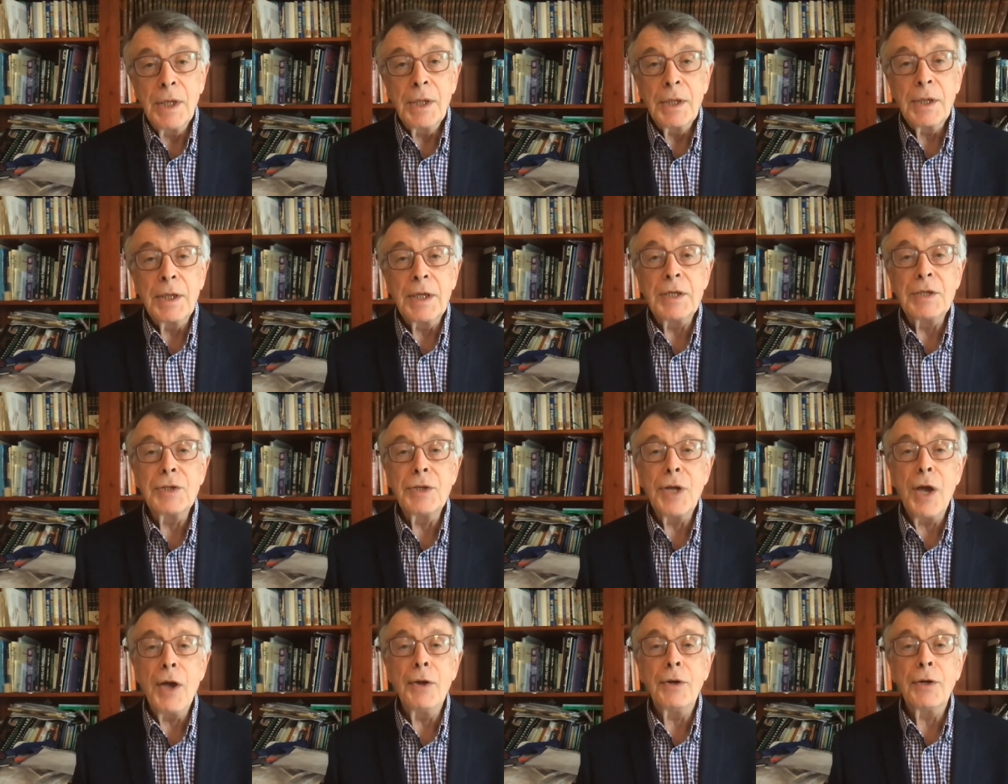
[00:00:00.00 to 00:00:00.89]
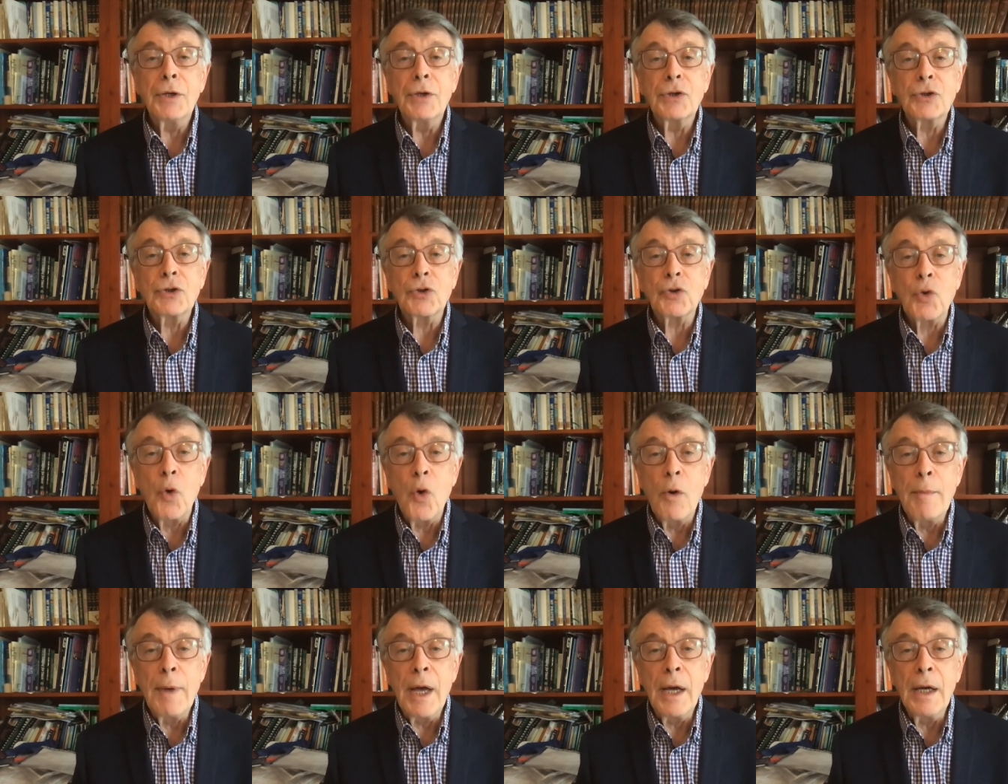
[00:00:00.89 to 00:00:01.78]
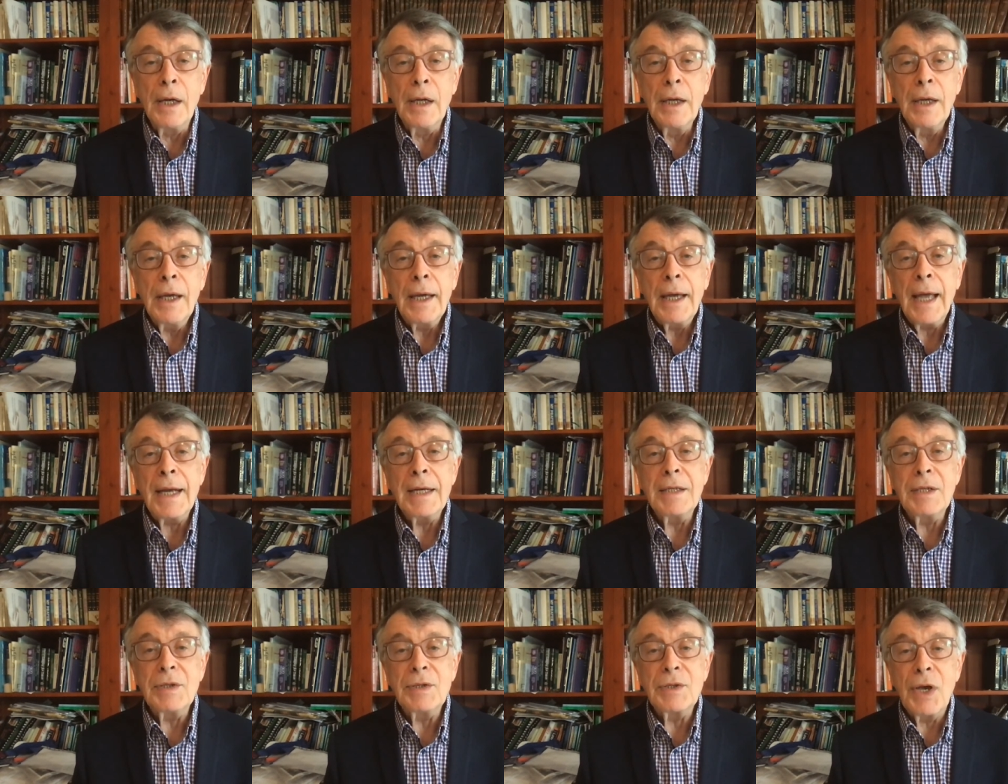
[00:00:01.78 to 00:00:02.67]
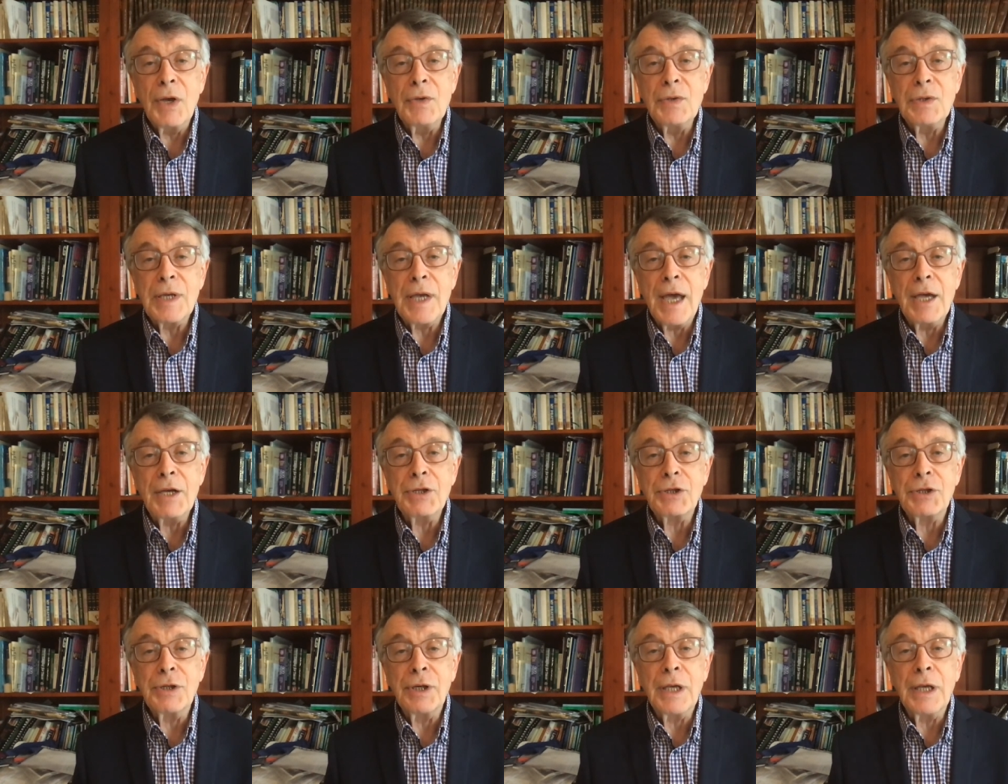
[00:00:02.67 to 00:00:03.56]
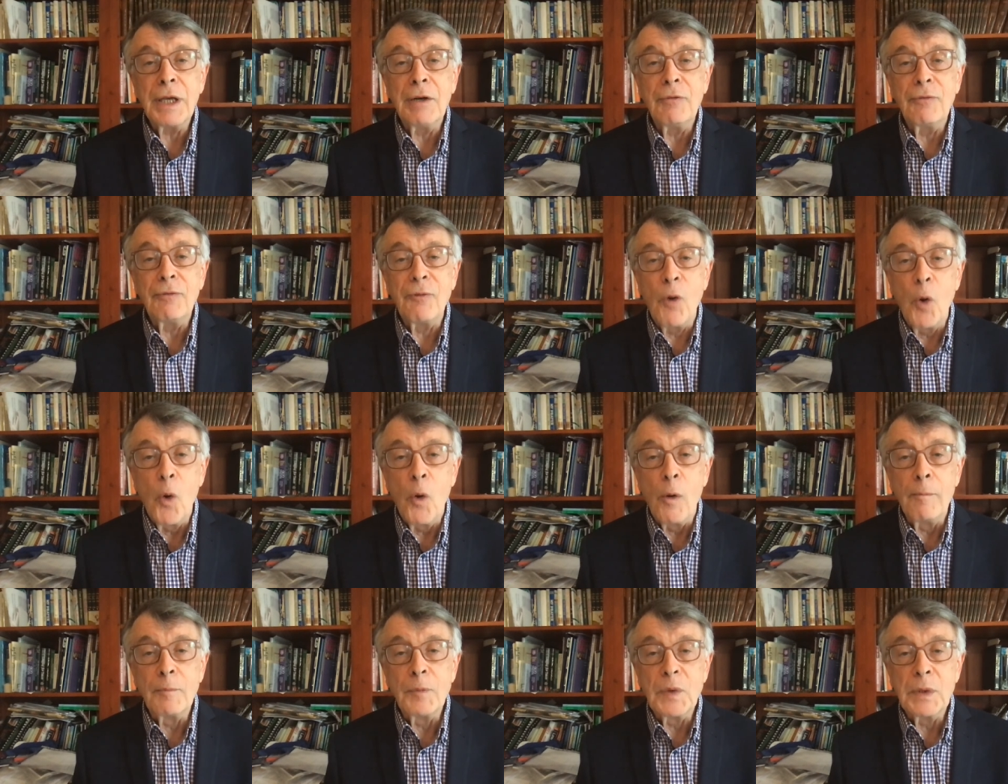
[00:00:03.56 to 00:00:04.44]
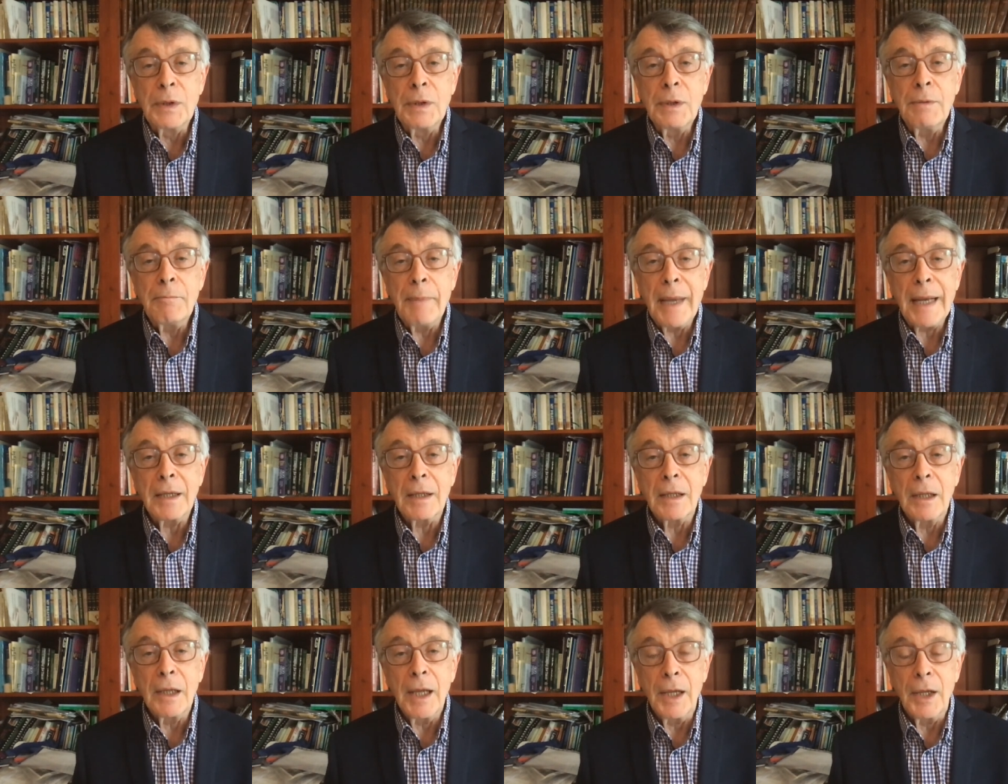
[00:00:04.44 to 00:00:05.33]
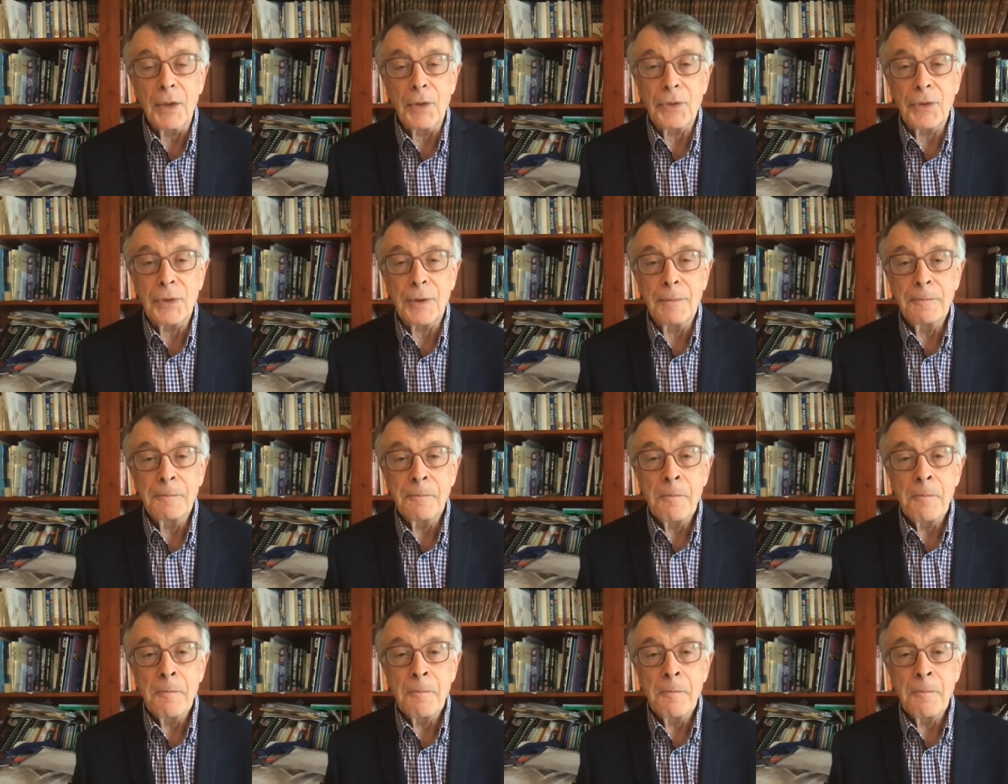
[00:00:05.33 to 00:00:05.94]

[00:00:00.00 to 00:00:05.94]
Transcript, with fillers: that is known as trauma and dissociation-informed mental health.